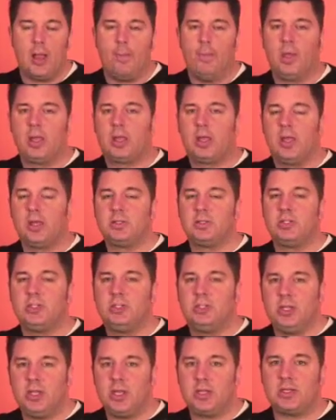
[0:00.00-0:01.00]
because
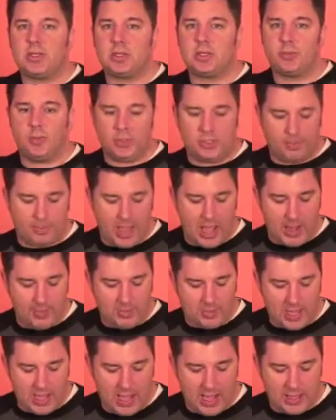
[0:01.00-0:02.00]
Jesus was
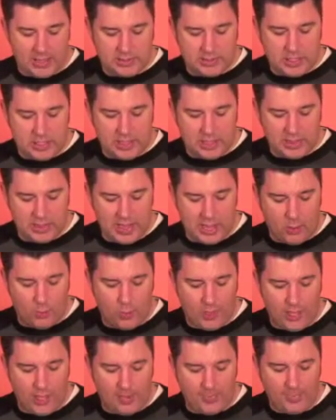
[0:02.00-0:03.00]
baptized that
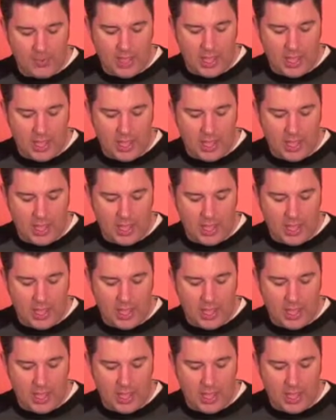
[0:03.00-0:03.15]
way.